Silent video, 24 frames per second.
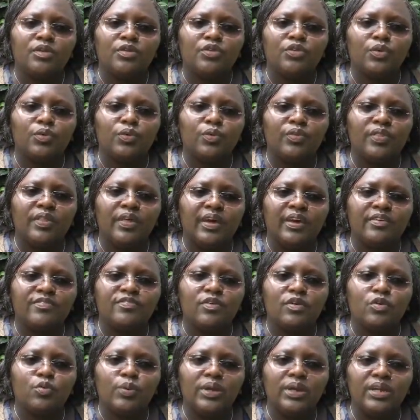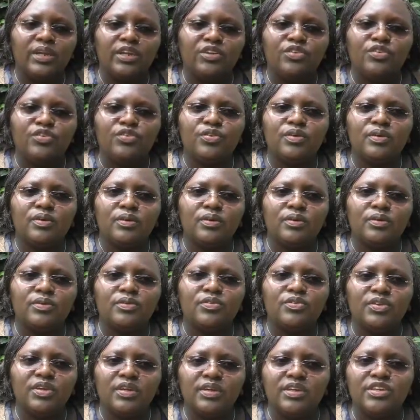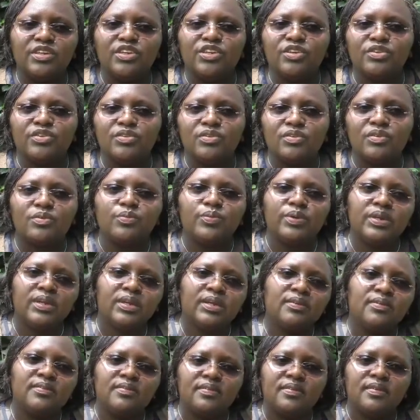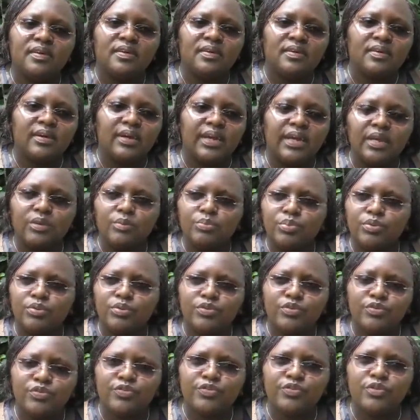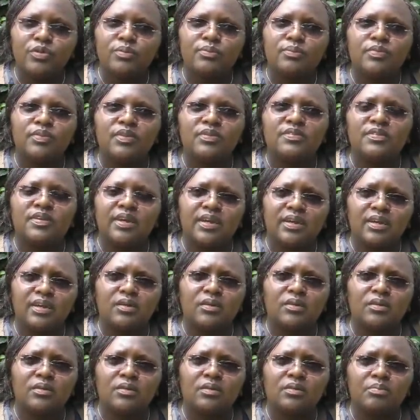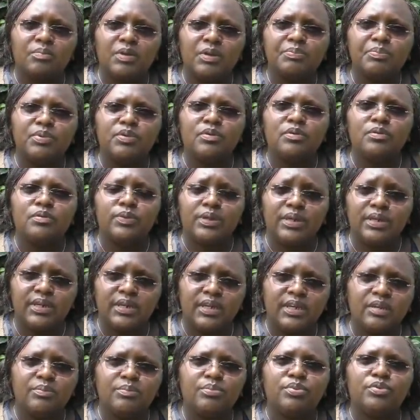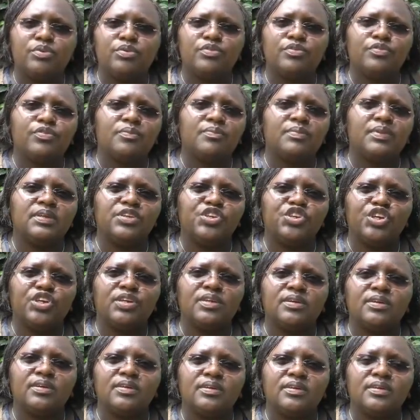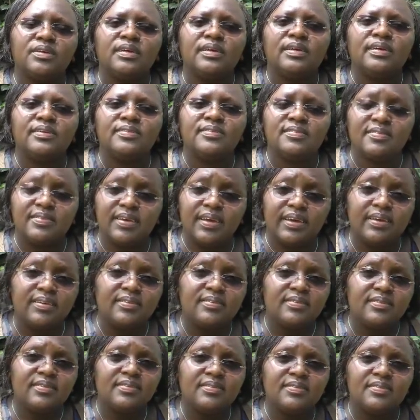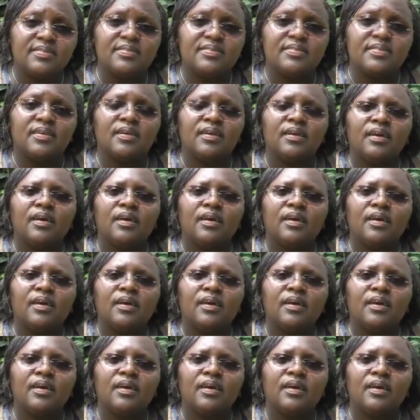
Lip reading: So therefore, we need synergies, we need input from the technical people, we need input from the gender scientists